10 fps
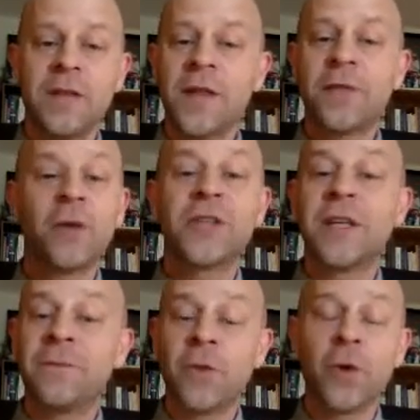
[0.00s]
that there's
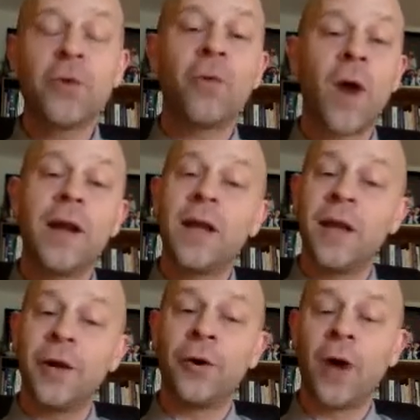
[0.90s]
any further right
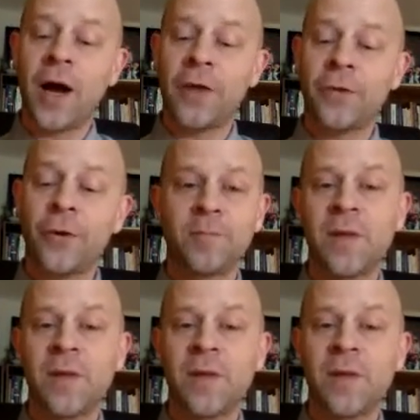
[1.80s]
here either.